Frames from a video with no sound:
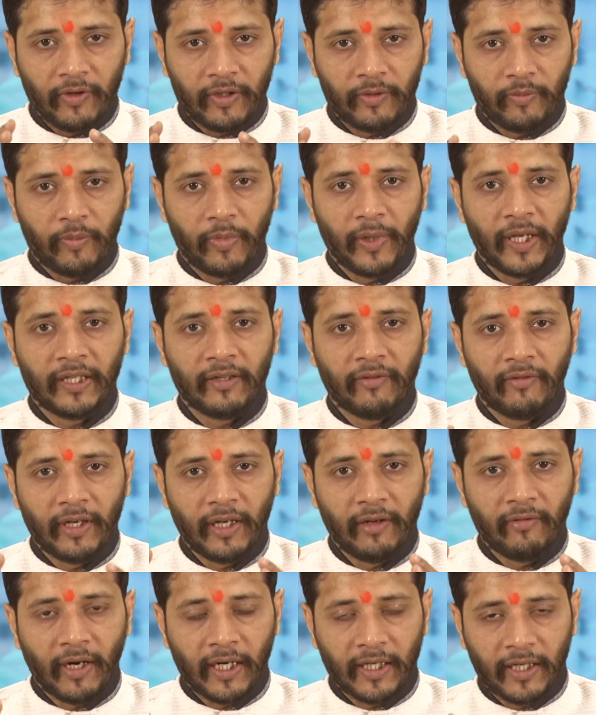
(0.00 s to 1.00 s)
which plays a
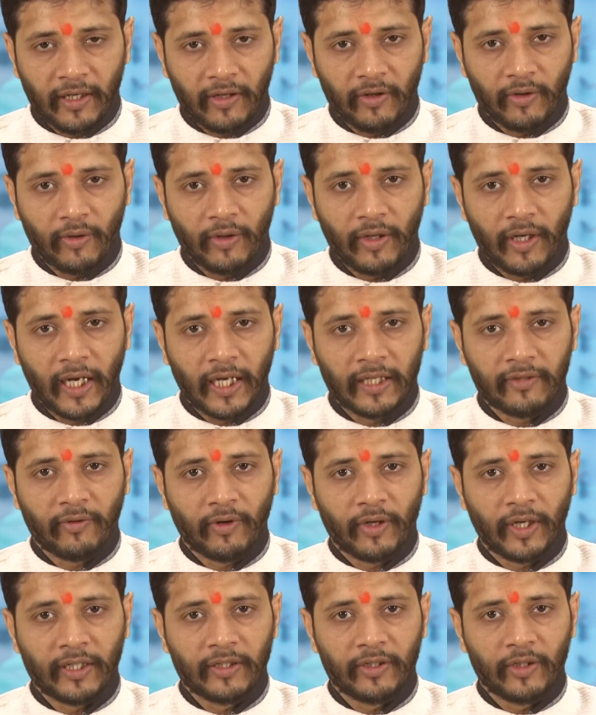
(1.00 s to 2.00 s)
very vital role
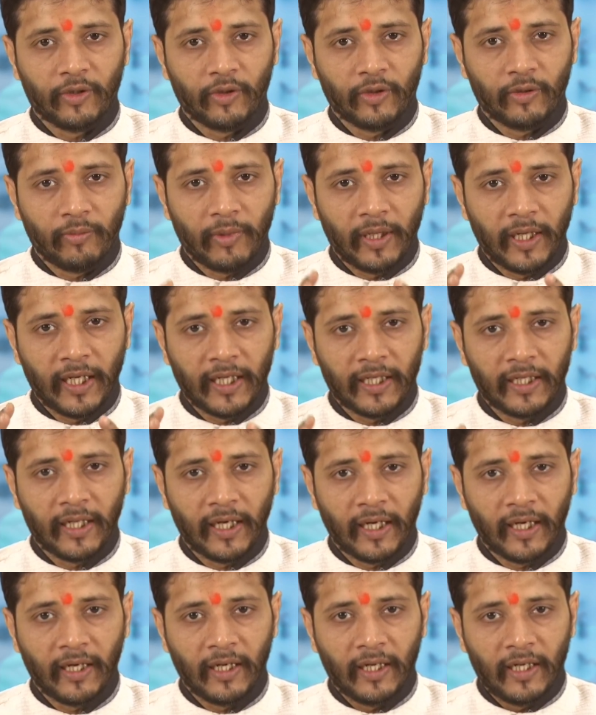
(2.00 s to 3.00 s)
as far as
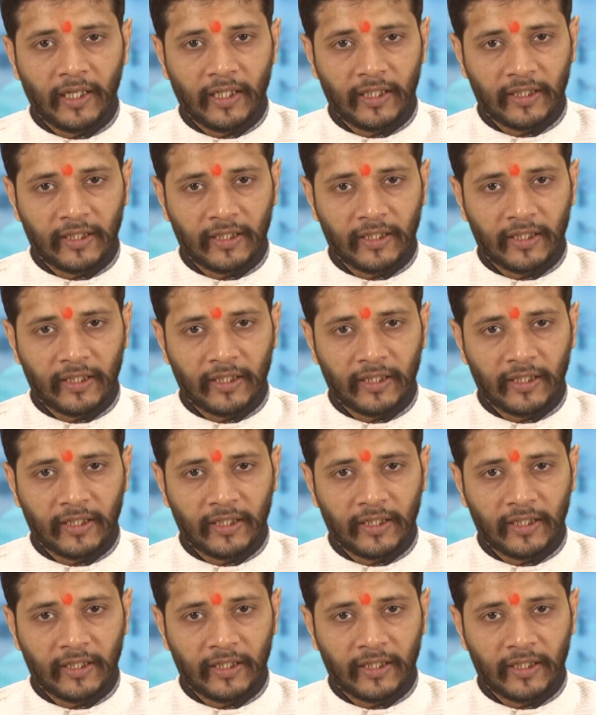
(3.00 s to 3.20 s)
building the